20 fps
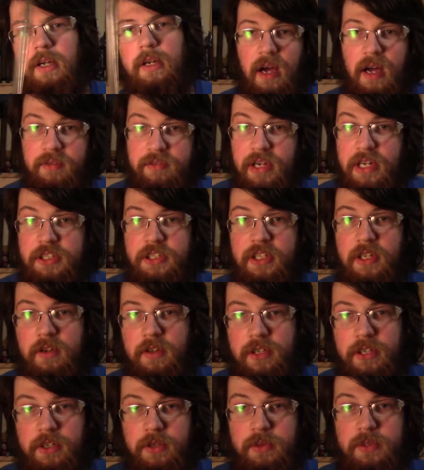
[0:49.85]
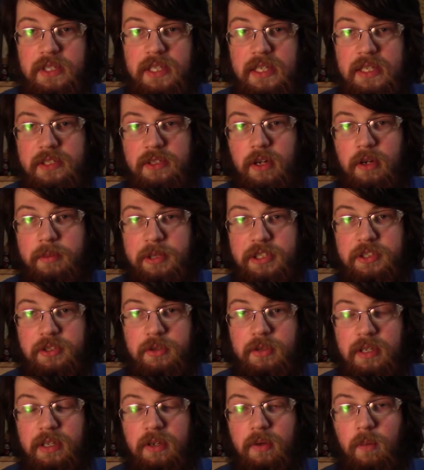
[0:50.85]
I haven't actually gotten to use this arming
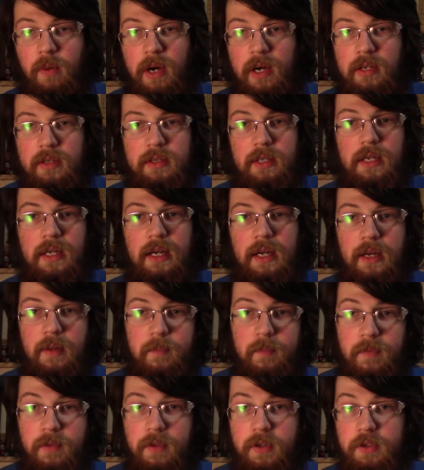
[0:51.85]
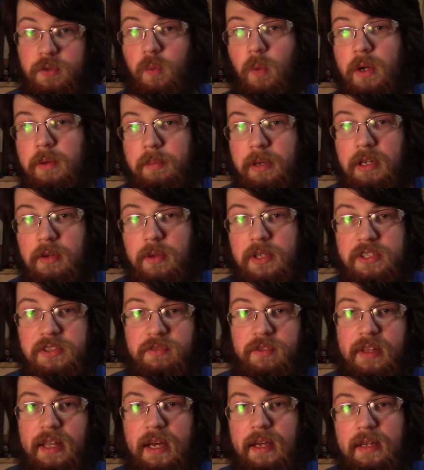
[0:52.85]
sword in a while. There's one main reason
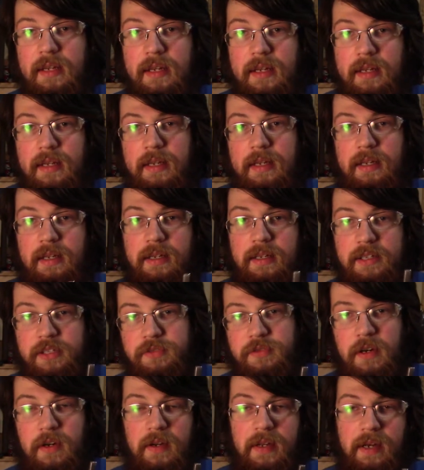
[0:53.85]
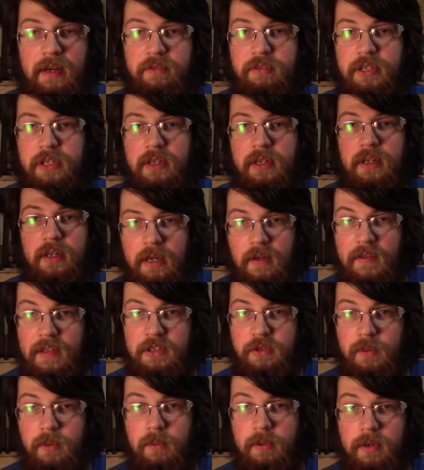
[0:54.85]
for that. It is very heavy. Now
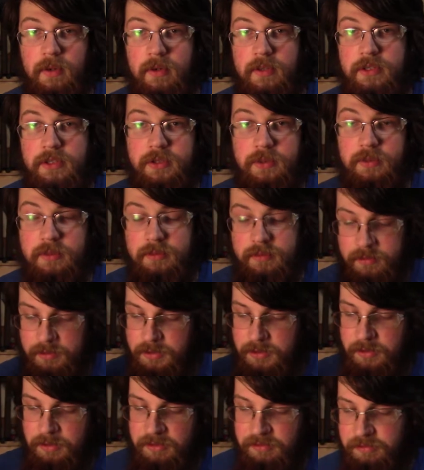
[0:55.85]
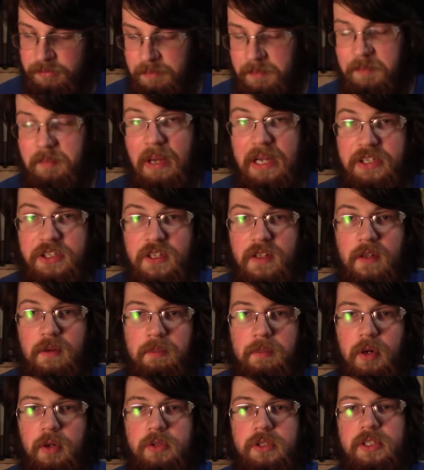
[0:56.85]
that's what we're going to sort of mention the
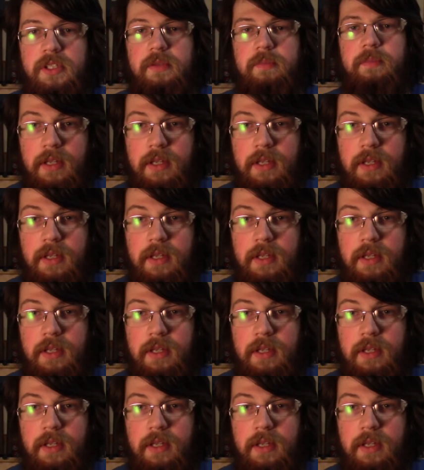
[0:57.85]
most.